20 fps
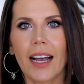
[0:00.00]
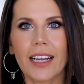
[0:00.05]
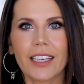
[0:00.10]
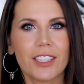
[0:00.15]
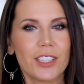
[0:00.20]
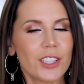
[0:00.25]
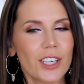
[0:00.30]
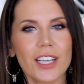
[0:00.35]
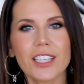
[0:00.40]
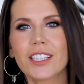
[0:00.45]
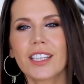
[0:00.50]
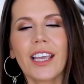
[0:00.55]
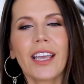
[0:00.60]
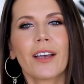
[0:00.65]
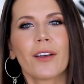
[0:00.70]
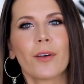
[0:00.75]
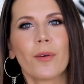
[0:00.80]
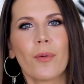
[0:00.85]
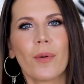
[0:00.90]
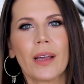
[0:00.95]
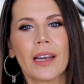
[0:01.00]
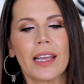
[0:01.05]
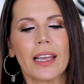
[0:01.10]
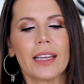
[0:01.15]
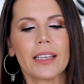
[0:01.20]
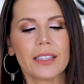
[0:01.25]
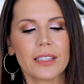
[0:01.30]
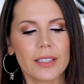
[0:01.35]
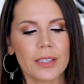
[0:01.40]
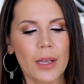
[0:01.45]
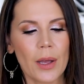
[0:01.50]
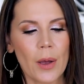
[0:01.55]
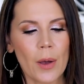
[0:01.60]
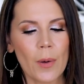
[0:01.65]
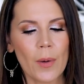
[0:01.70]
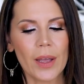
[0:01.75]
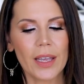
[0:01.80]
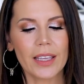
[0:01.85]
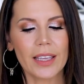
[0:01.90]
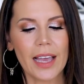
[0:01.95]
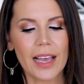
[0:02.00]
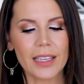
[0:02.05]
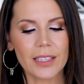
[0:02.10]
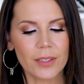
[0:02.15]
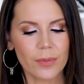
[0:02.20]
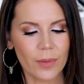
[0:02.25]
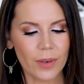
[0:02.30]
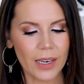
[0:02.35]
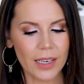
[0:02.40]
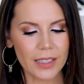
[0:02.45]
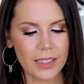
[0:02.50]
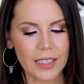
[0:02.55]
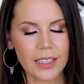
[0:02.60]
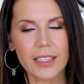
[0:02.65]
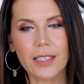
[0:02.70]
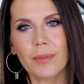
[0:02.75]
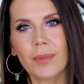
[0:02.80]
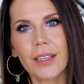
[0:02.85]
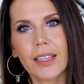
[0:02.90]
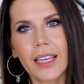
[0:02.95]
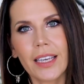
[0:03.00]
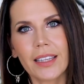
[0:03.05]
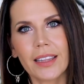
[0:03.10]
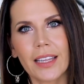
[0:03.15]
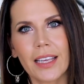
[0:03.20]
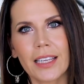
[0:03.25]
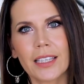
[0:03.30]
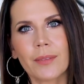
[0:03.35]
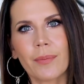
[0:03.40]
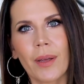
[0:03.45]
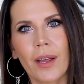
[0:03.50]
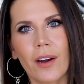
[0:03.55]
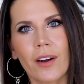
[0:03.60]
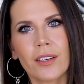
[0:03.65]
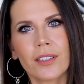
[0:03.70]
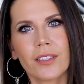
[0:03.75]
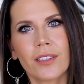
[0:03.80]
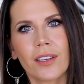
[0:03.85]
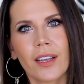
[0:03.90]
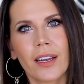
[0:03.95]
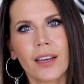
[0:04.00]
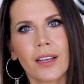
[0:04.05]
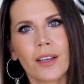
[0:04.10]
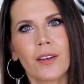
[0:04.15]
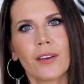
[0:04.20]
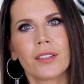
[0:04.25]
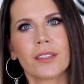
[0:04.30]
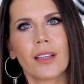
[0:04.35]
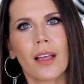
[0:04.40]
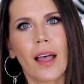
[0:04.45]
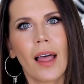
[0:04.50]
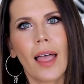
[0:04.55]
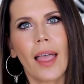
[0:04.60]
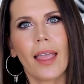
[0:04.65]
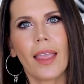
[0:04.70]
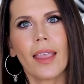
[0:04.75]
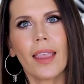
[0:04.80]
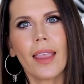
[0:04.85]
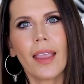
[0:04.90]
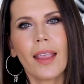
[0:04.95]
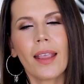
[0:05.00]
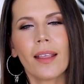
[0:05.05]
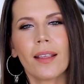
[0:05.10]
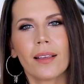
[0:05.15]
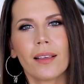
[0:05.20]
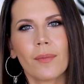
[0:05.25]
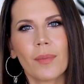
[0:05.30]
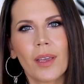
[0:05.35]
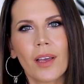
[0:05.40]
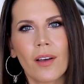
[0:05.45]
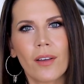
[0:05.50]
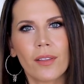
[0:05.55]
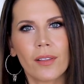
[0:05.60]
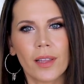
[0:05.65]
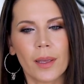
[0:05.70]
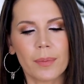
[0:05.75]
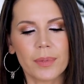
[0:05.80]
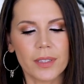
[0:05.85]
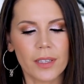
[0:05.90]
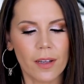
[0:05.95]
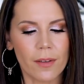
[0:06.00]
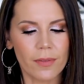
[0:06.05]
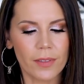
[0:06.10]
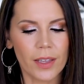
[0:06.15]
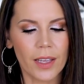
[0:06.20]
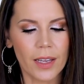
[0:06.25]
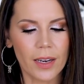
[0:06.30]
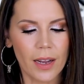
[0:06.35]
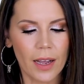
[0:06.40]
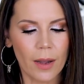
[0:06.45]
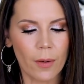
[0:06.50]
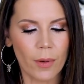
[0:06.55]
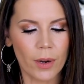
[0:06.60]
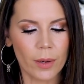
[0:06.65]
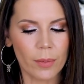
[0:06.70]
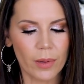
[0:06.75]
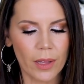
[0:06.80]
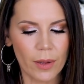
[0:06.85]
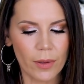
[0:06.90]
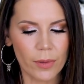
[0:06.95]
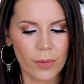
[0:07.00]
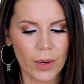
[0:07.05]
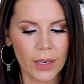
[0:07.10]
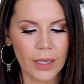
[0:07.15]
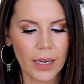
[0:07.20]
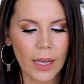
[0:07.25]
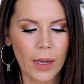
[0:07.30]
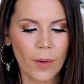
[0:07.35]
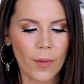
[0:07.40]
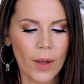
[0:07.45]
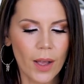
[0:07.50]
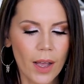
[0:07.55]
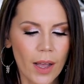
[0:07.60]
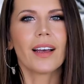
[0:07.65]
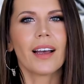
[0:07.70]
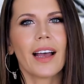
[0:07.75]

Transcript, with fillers: I just can't quit it. So yes, when I see something like this, my heart still kind of goes, oh, give me all the lip stuff that I wanna play with right now.